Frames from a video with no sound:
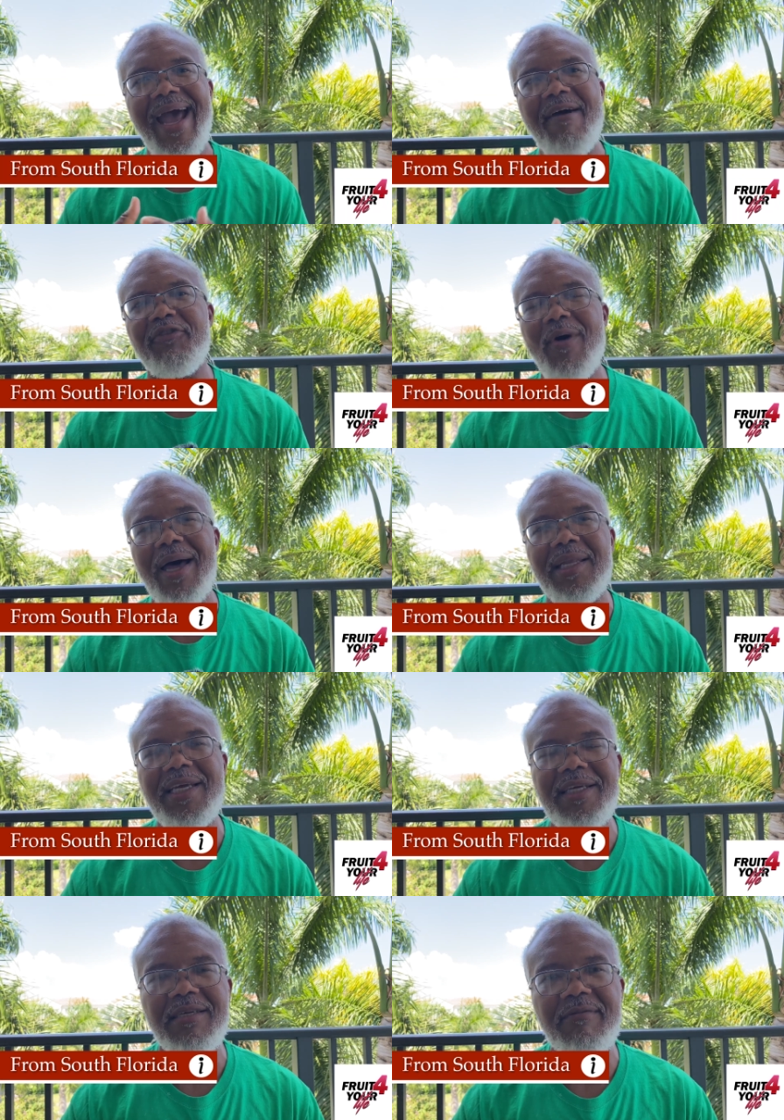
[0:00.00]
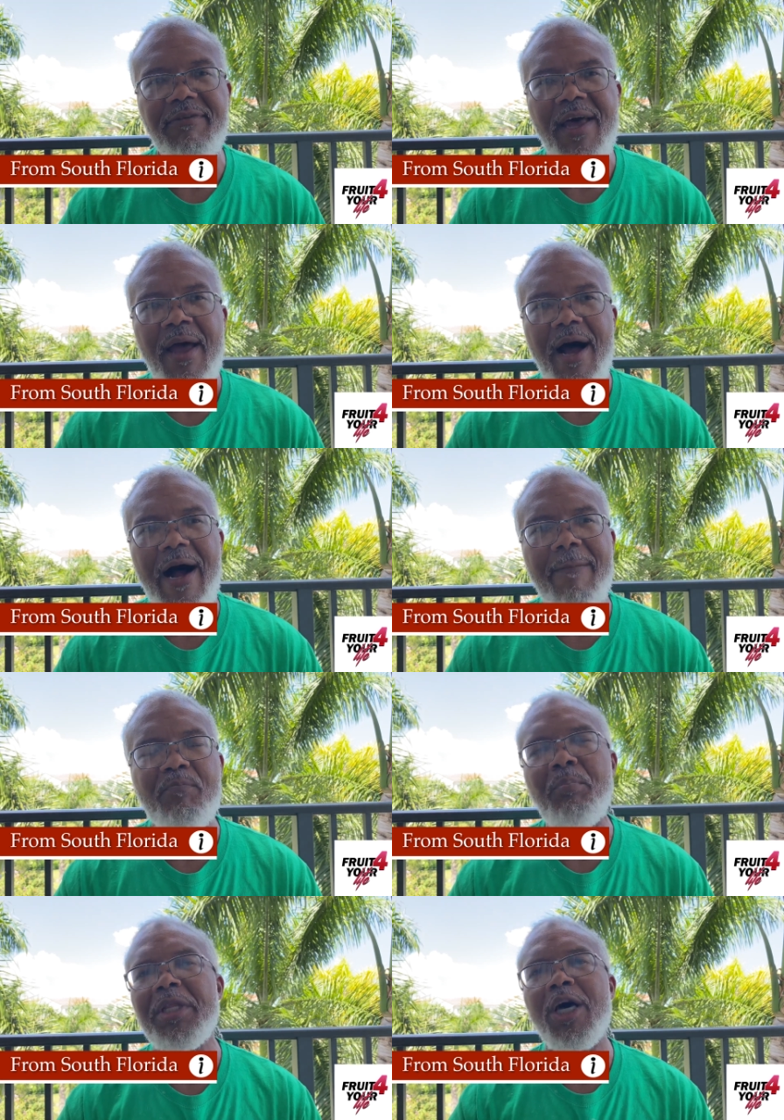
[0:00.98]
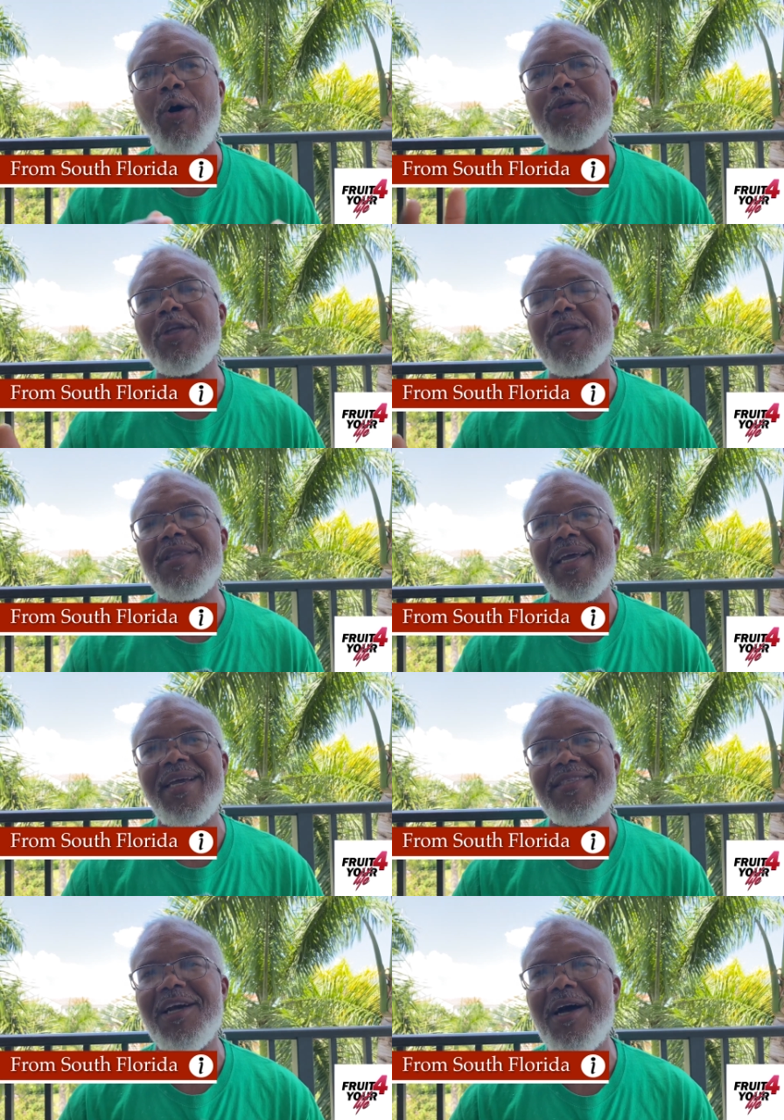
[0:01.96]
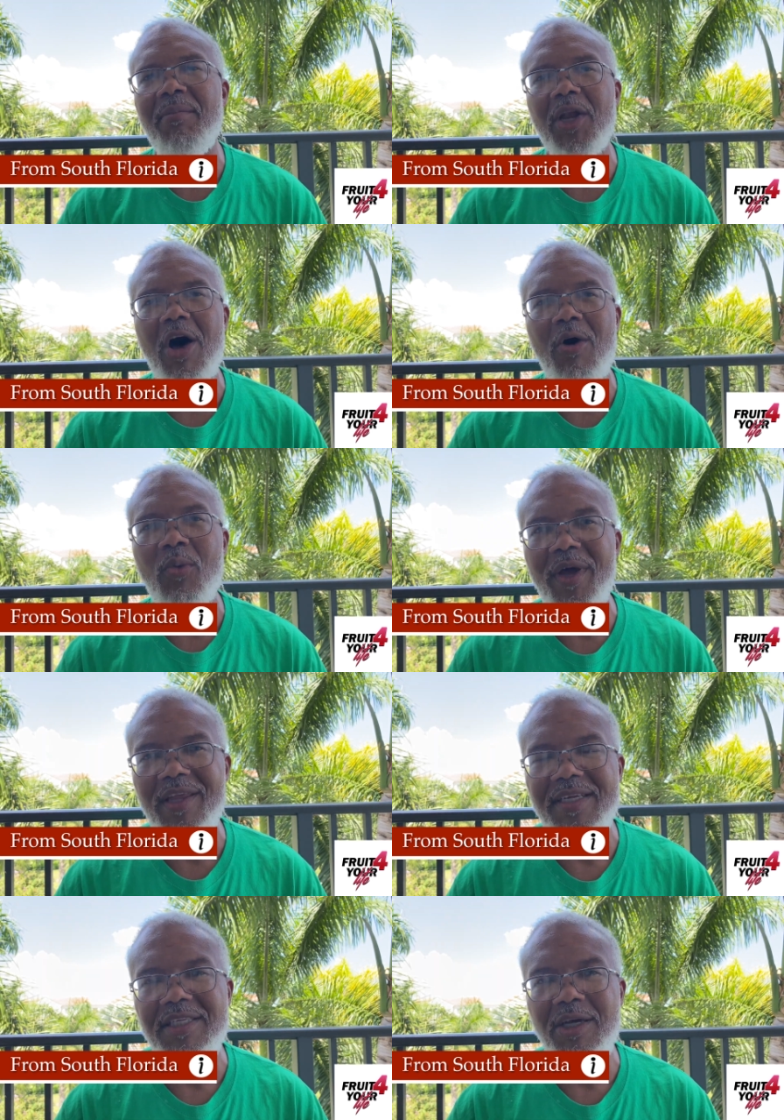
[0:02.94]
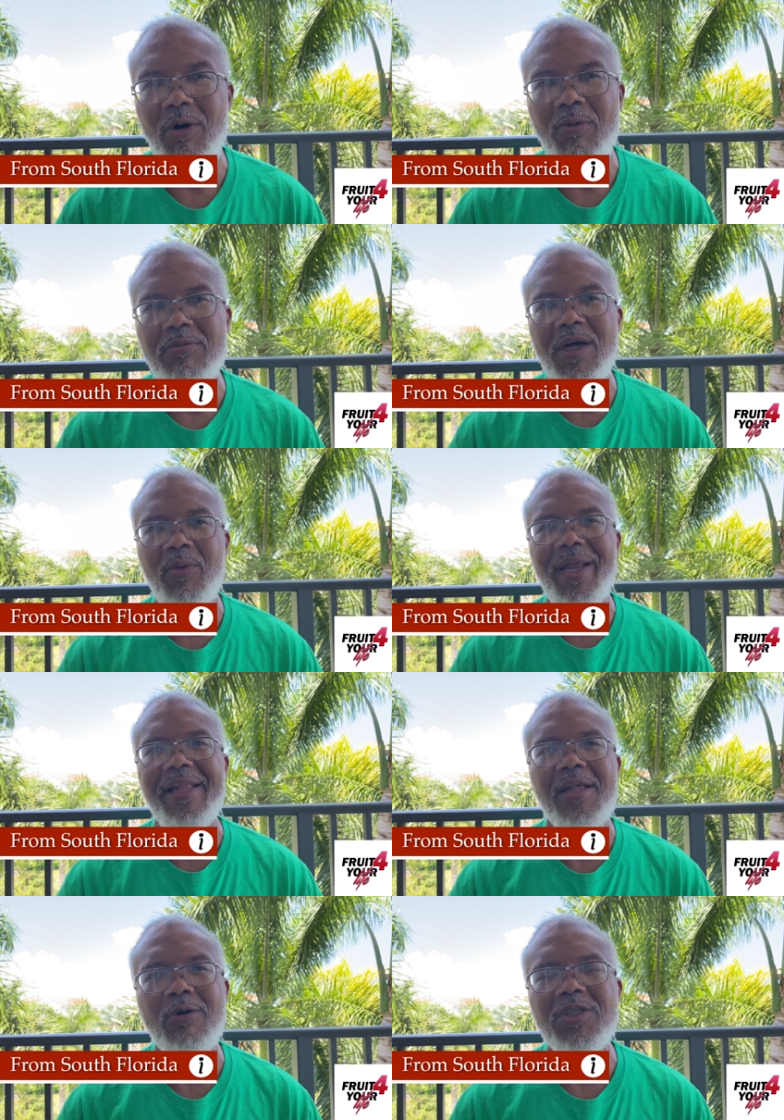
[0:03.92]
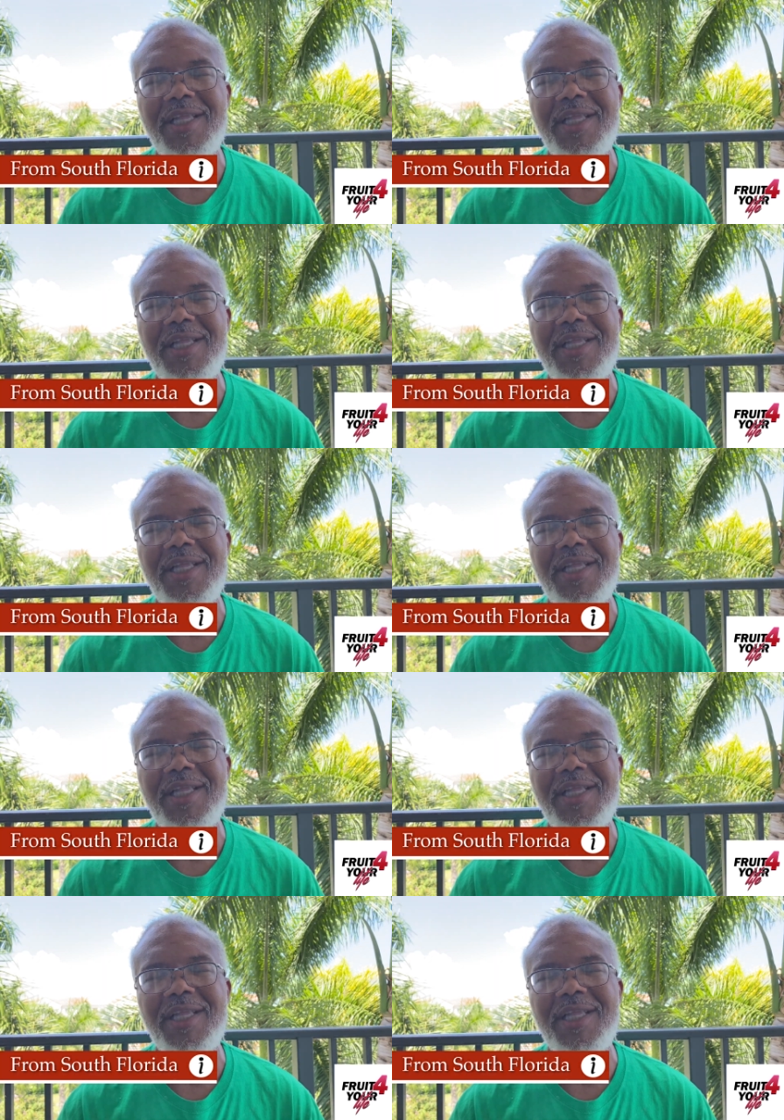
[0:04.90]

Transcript: after I leave. Um, but those are the things that come along with it. So don't let those